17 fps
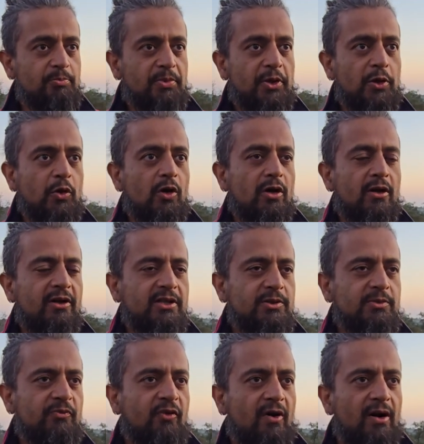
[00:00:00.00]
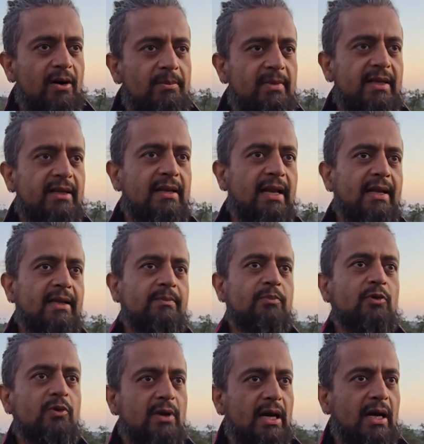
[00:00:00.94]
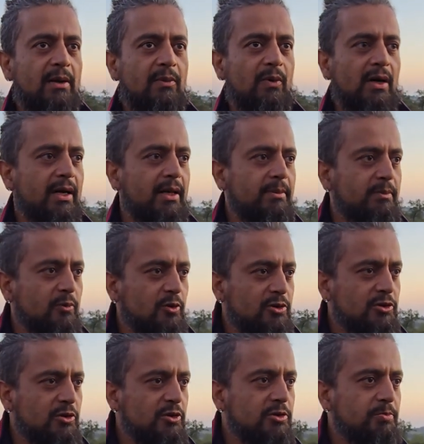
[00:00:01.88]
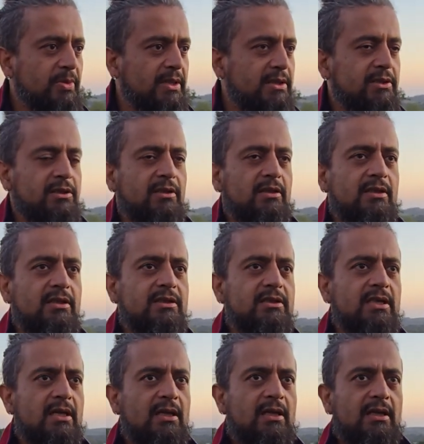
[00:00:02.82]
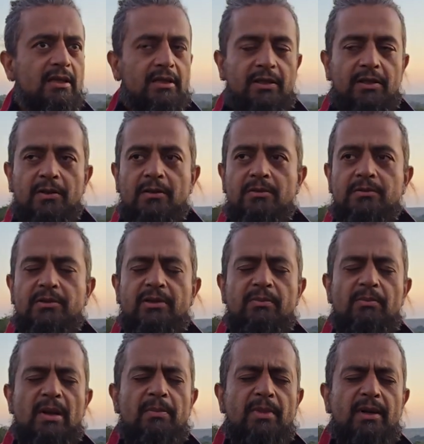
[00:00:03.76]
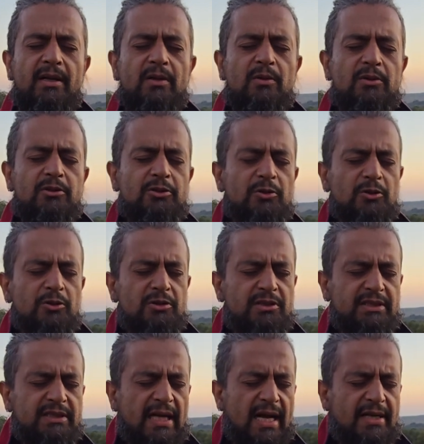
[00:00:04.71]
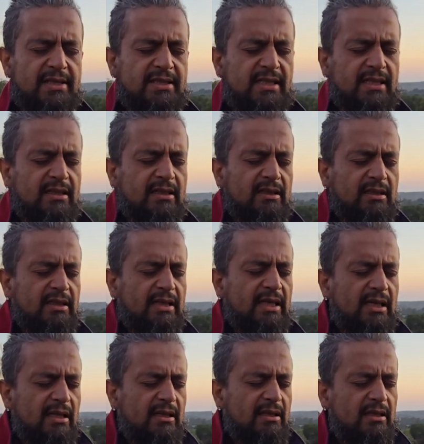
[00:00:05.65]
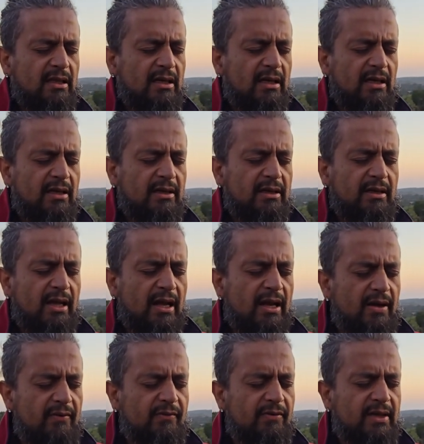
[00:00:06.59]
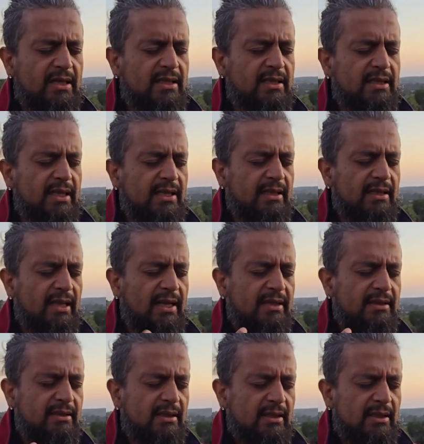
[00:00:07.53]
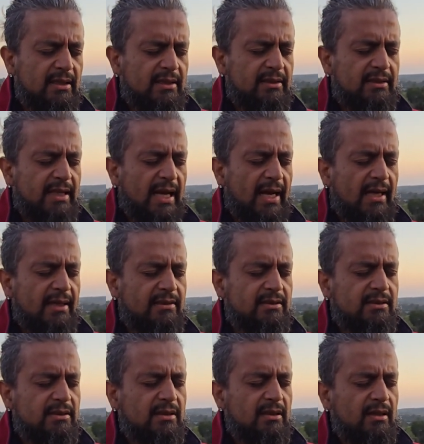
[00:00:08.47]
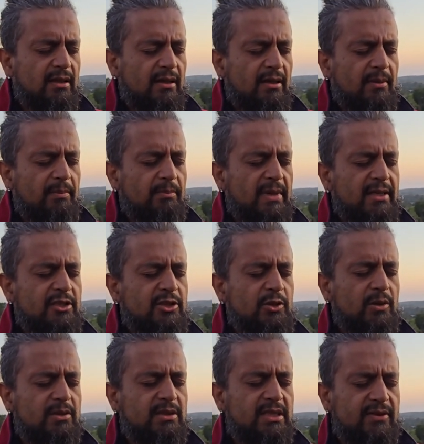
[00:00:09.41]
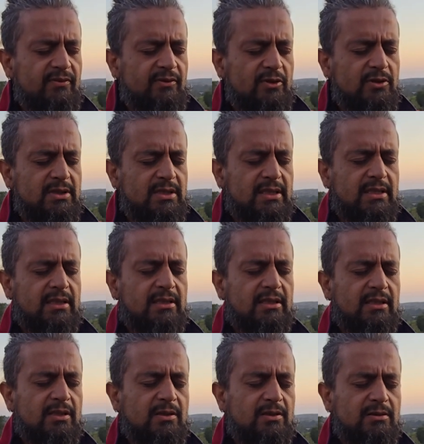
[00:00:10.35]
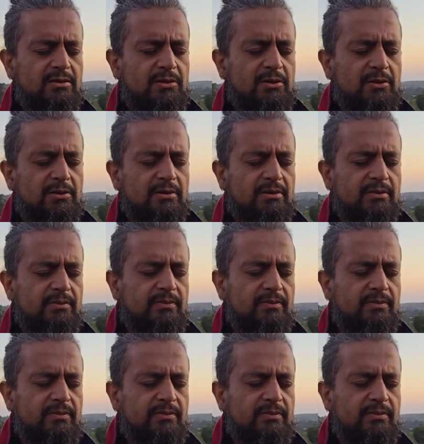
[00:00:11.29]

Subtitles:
purest form, like Pune one, Osho's pictures, remembering Osho's chanting, kirtan, everything like that makes you a devotee, so